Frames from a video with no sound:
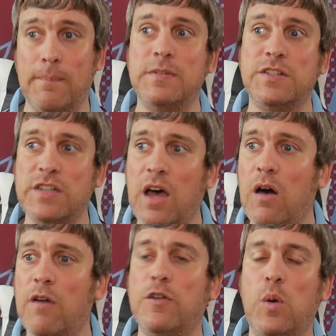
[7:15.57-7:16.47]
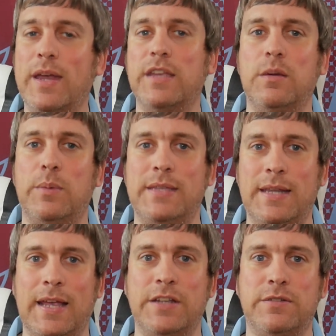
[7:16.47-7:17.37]
start off quicker than we did
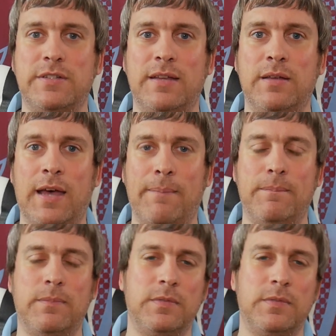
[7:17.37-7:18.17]
against the